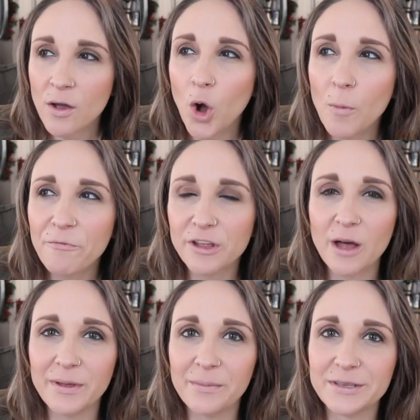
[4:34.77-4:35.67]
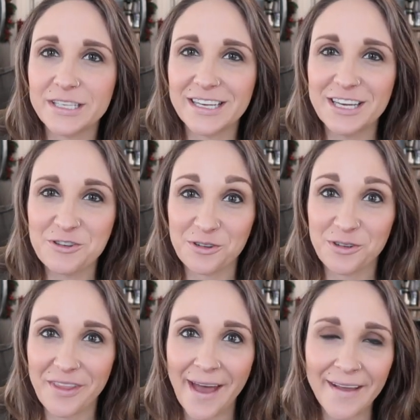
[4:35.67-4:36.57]
hopefully I'll be able to
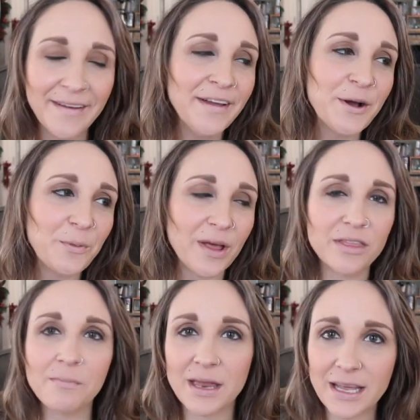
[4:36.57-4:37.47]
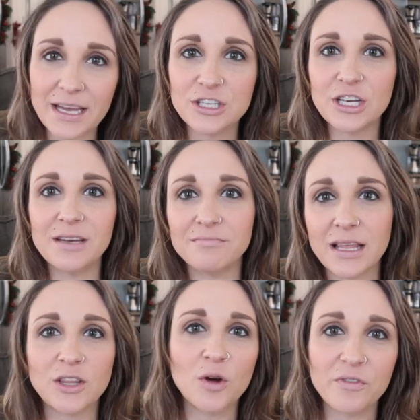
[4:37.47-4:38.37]
control that with medication,
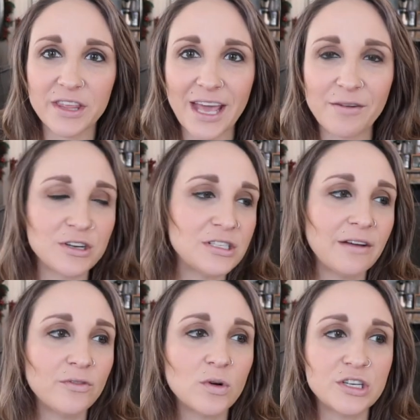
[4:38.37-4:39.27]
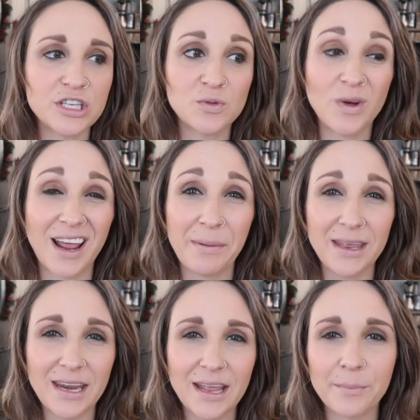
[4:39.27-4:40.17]
like the over-the-counter stuff, or just what I'm
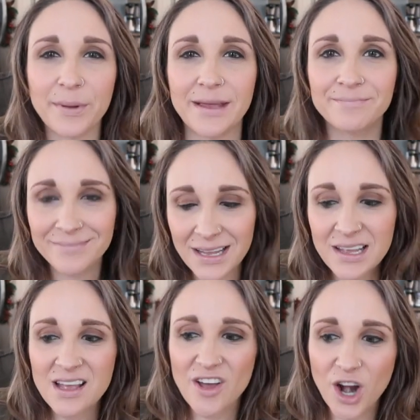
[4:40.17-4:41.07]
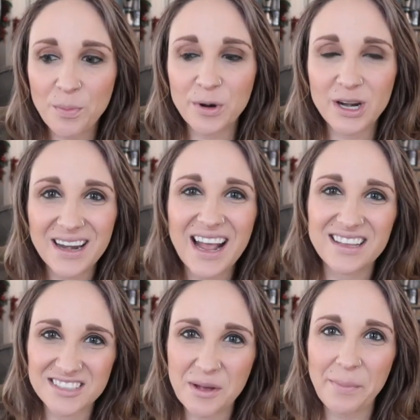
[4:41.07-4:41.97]
eating, but heartburn
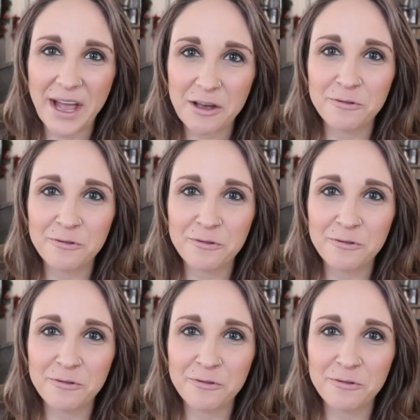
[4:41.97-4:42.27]
has come back,